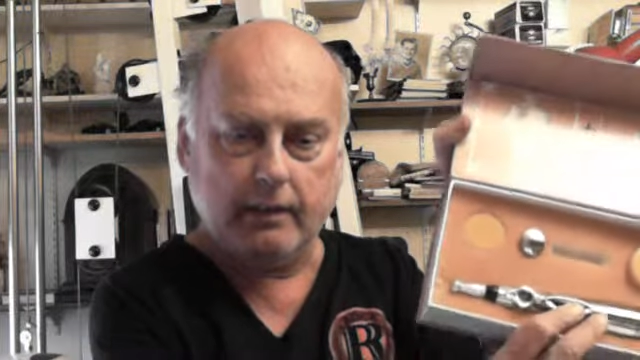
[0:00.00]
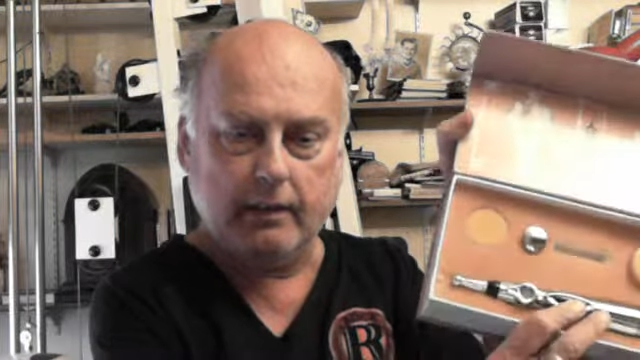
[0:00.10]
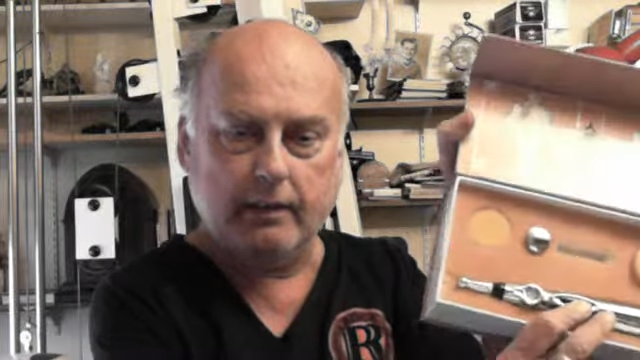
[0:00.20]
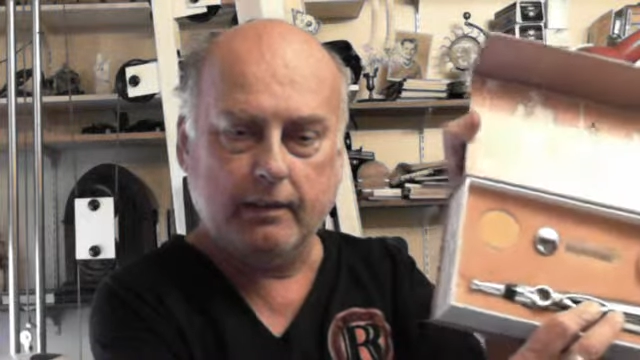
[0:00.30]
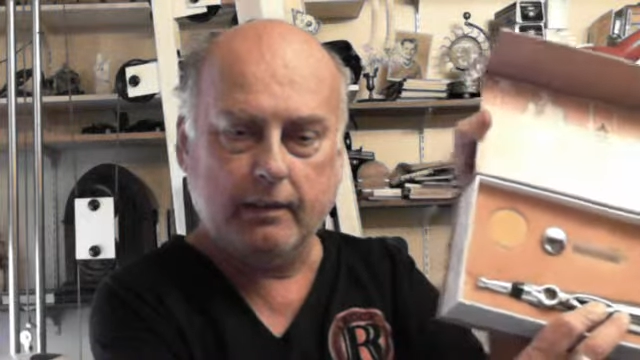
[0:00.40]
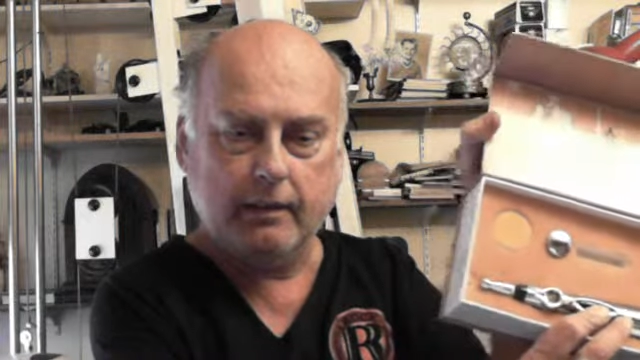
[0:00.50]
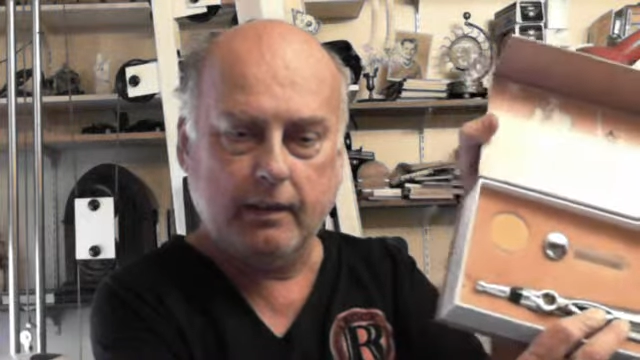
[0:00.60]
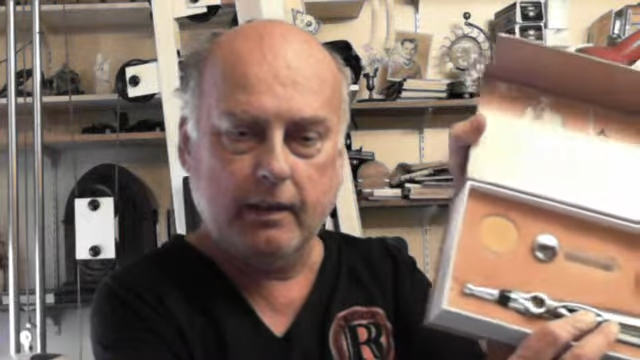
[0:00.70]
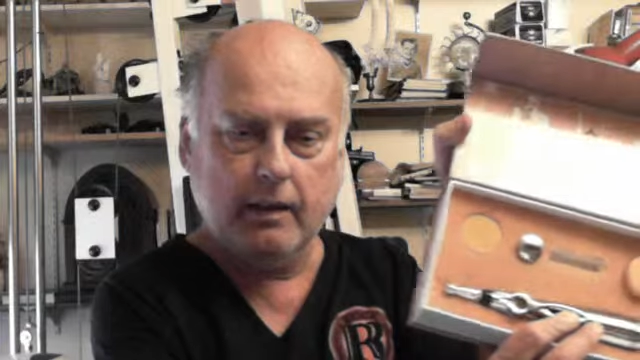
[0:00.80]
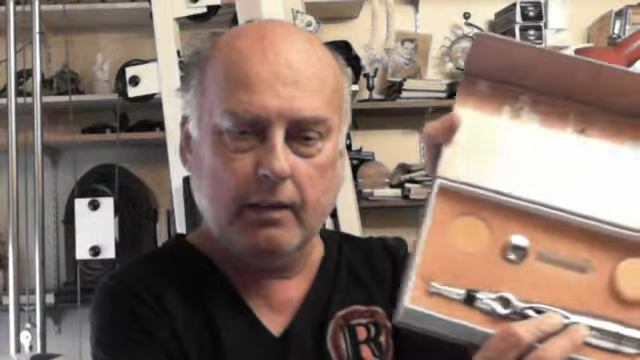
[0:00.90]

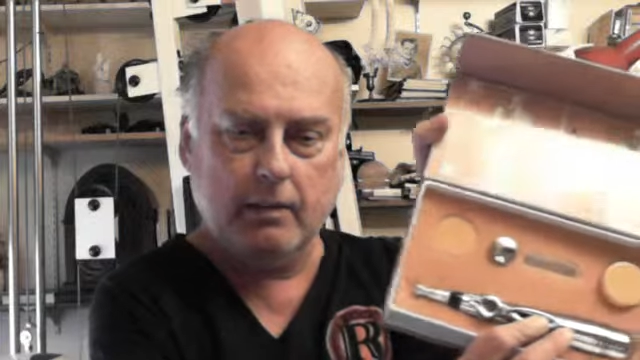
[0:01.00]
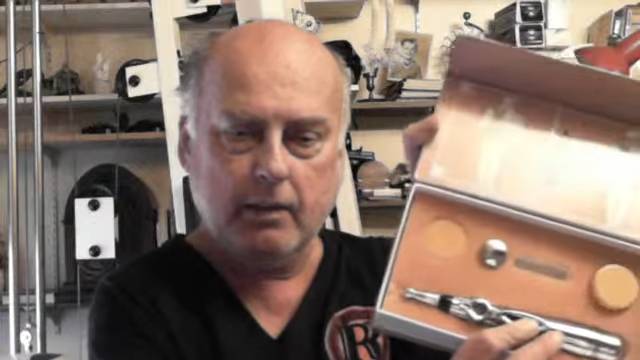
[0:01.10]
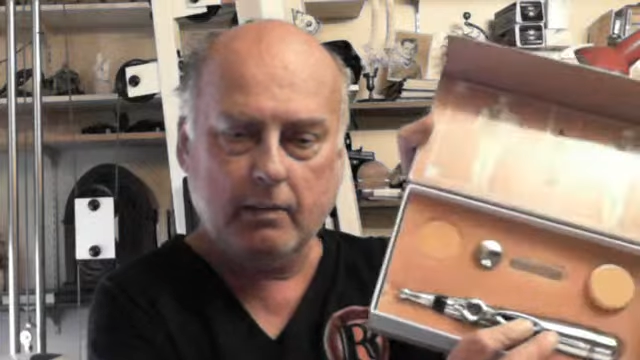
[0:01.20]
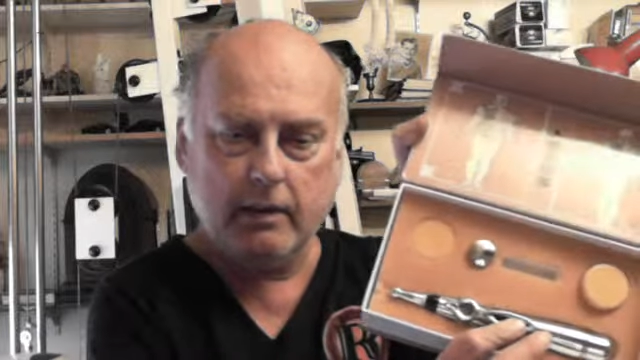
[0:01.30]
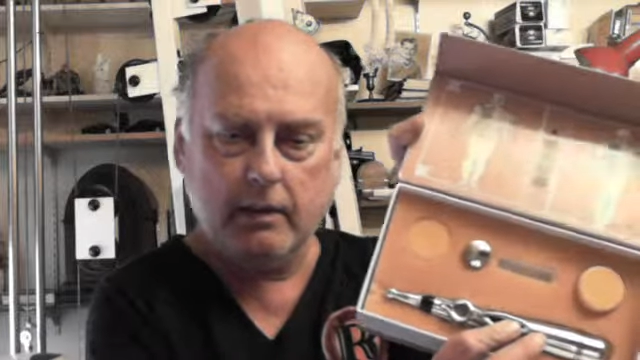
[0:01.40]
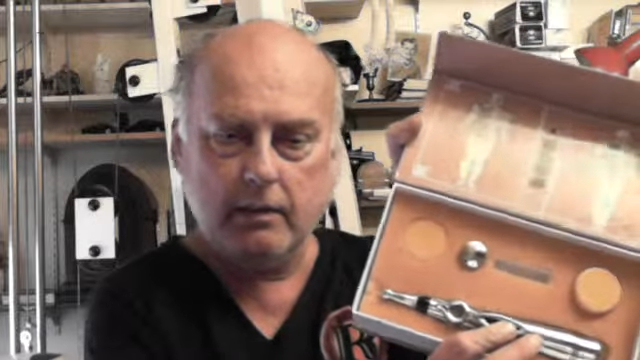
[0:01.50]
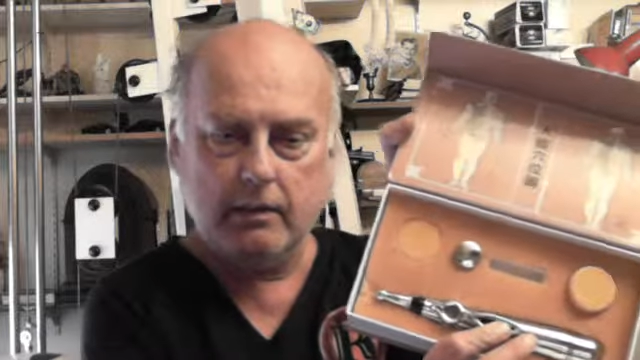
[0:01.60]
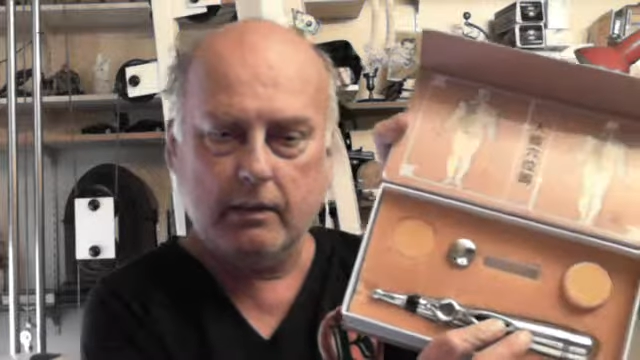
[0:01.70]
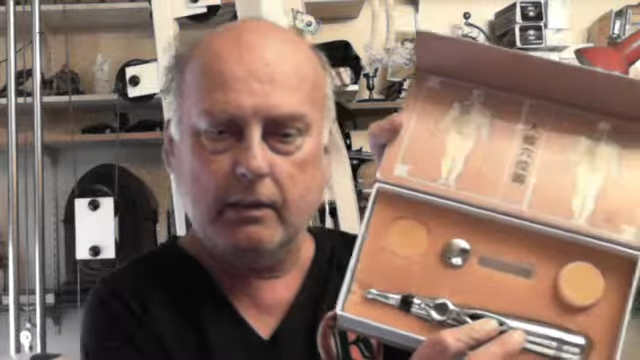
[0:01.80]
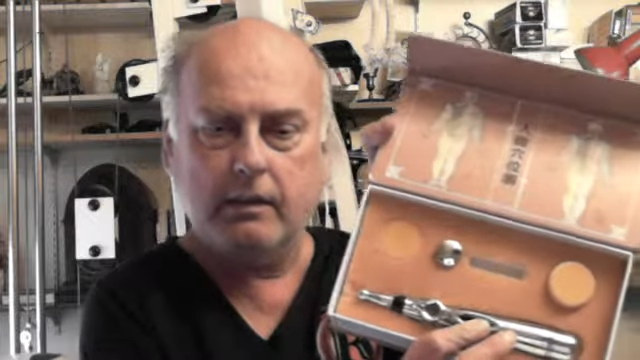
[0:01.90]
what am I
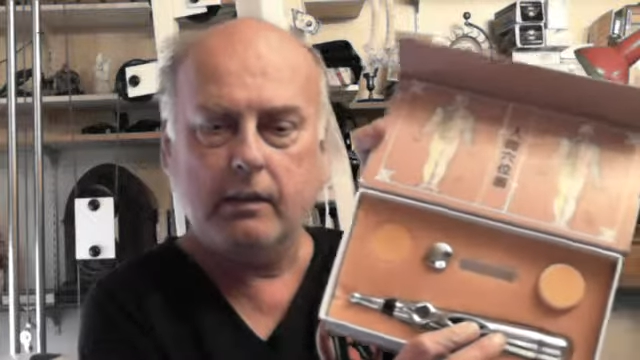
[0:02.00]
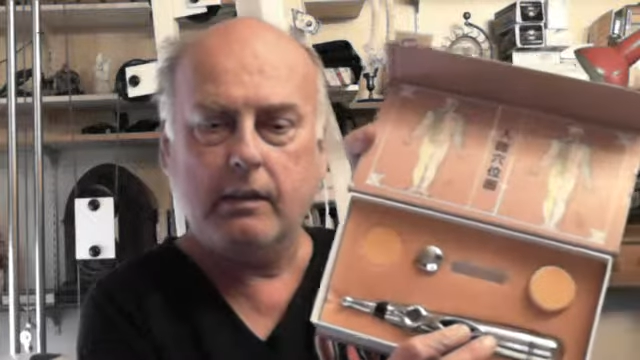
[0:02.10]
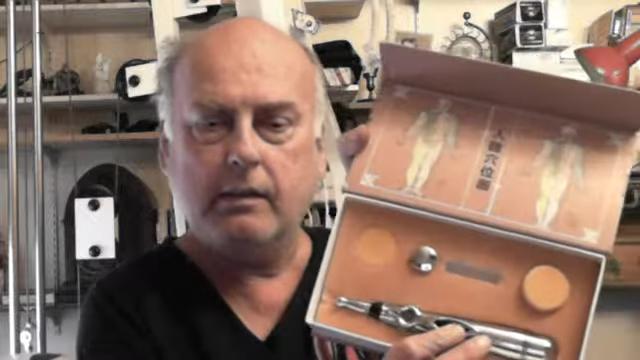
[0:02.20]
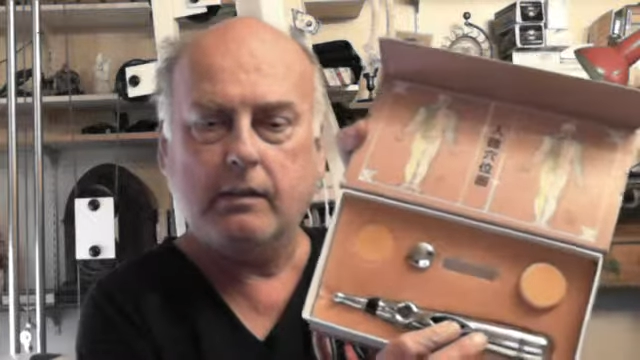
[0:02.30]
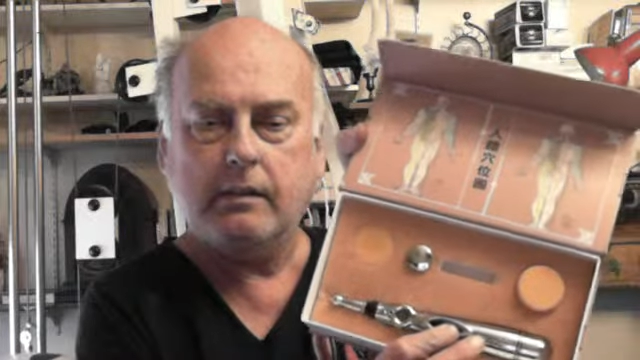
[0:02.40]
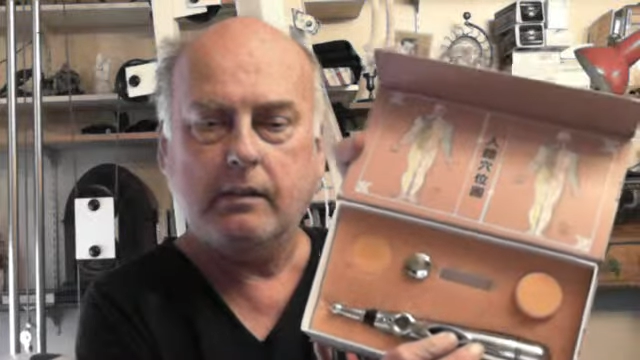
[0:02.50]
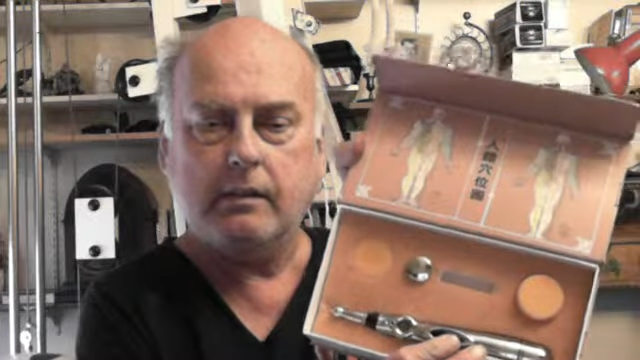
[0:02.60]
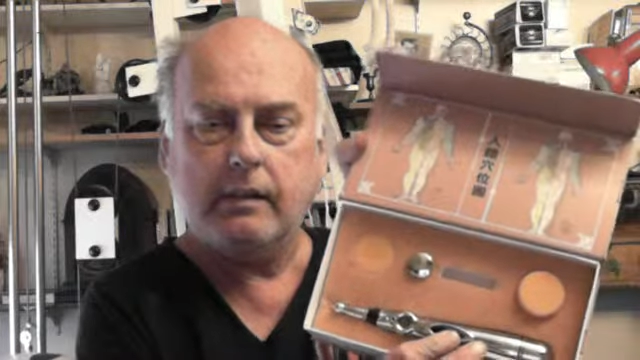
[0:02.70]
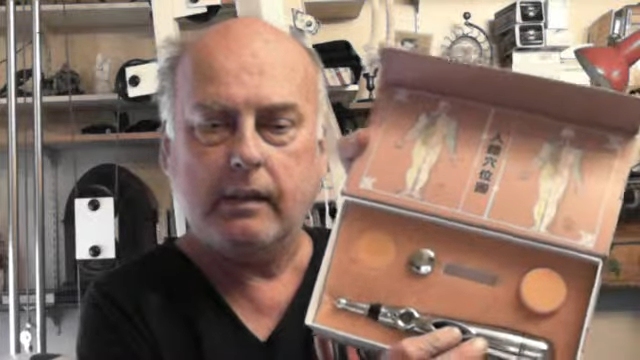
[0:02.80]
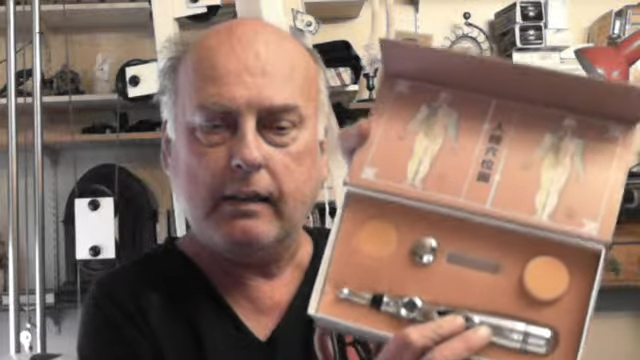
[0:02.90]
doing?
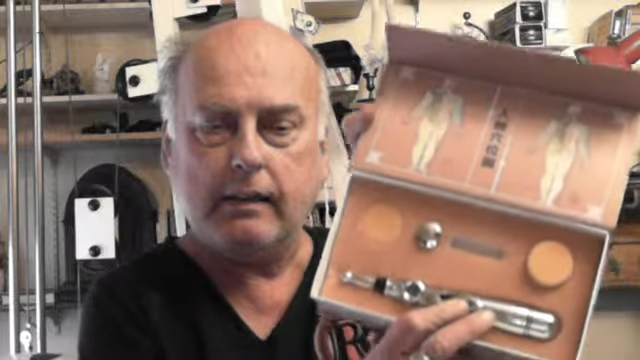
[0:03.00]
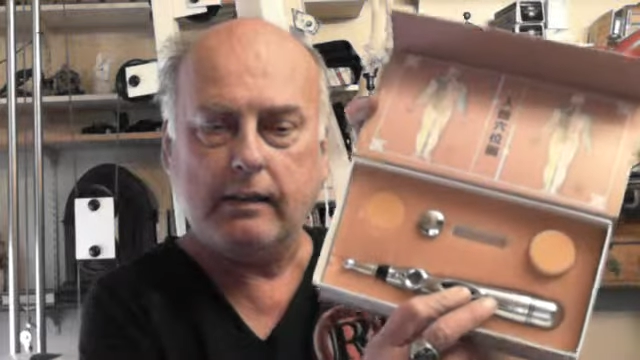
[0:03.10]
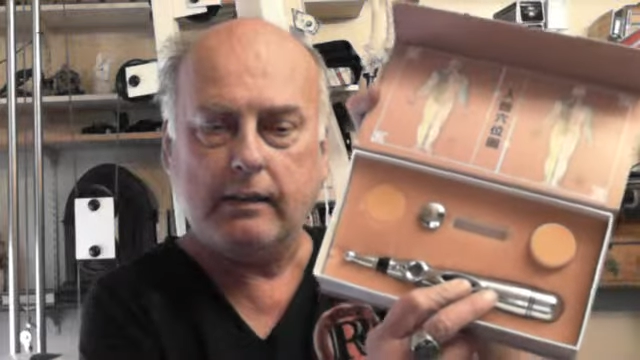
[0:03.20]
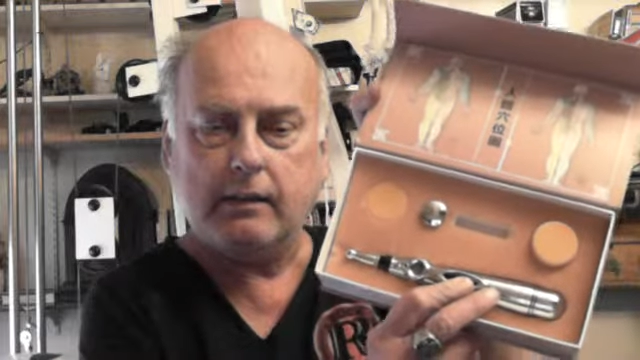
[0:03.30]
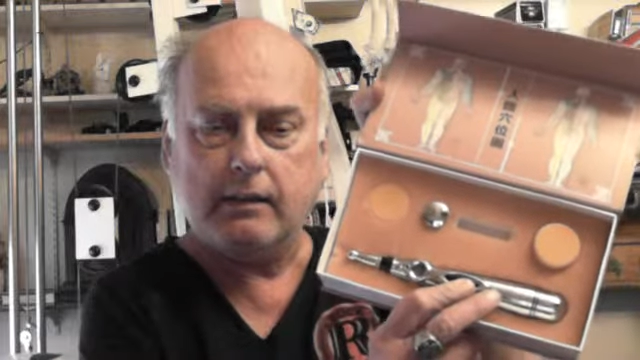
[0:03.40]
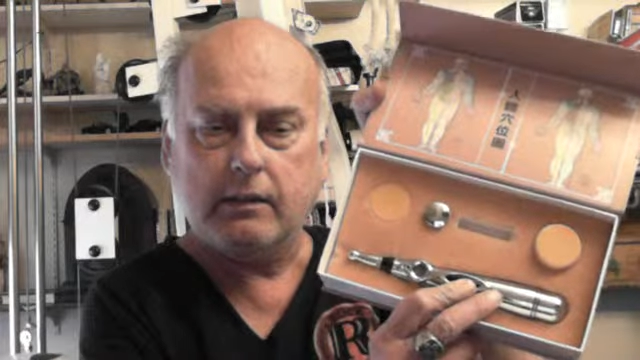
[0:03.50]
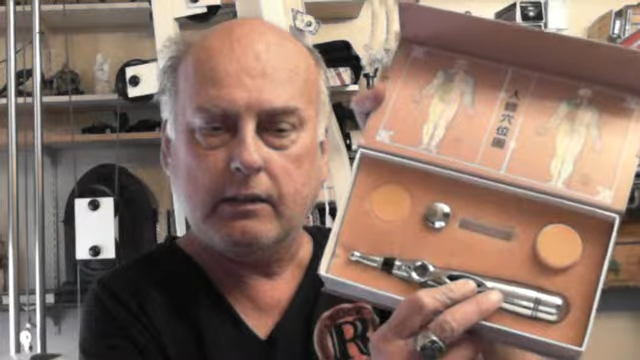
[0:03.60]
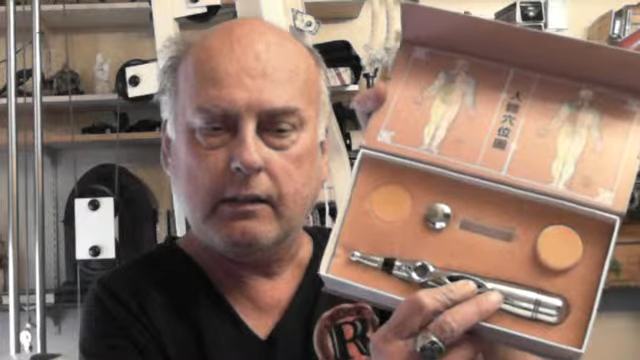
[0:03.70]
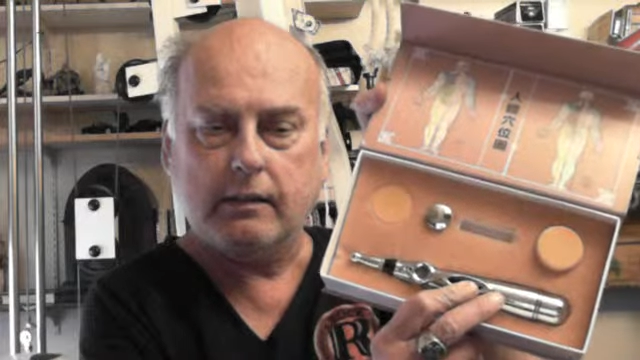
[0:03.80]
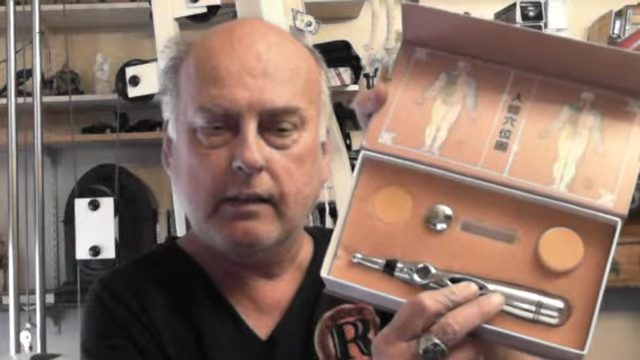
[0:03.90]
Okay, getting
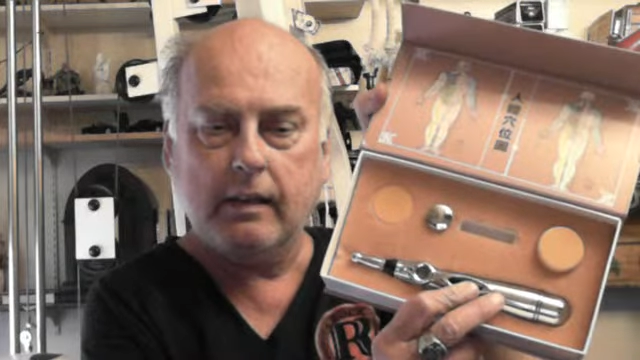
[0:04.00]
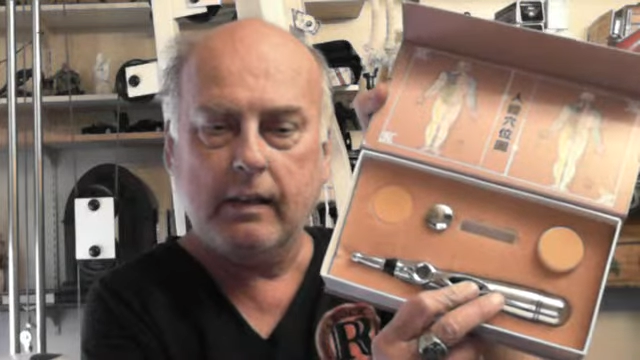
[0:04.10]
closer.